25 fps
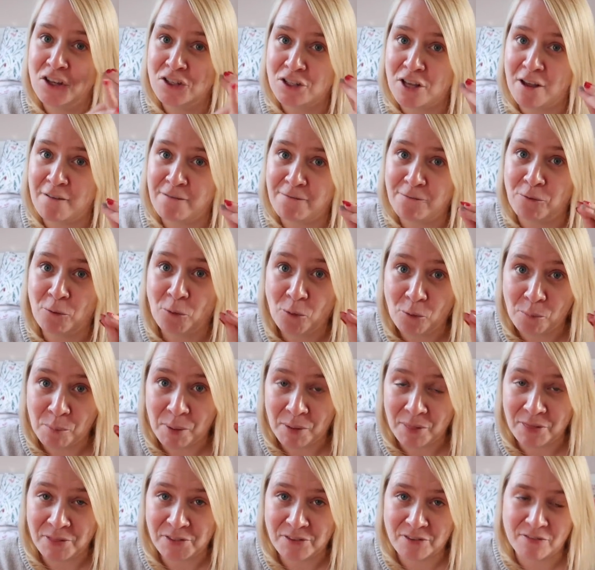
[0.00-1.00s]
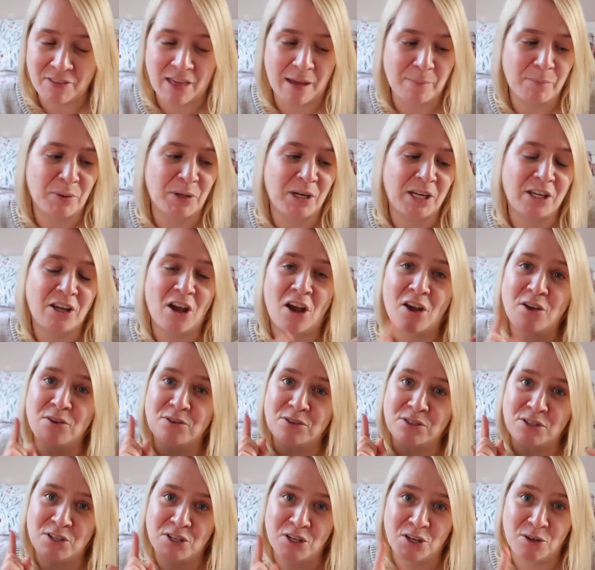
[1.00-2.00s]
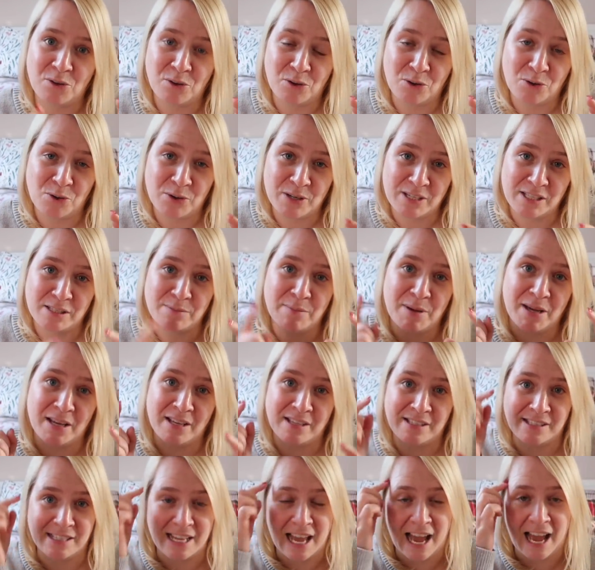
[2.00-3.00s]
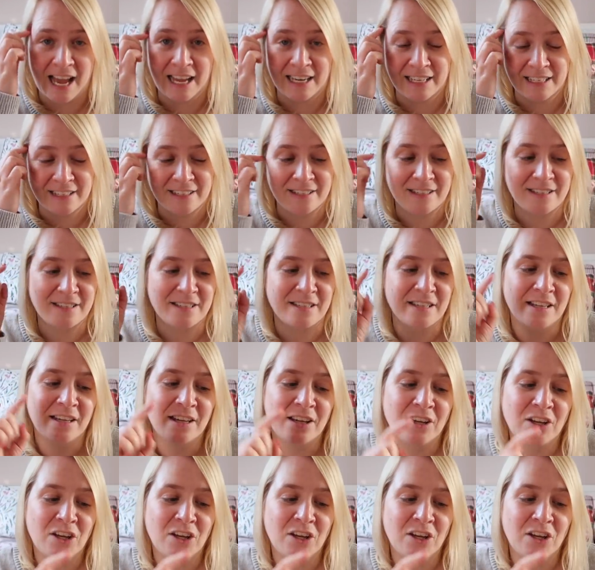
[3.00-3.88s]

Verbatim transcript: so four months of that money goes to Christmas and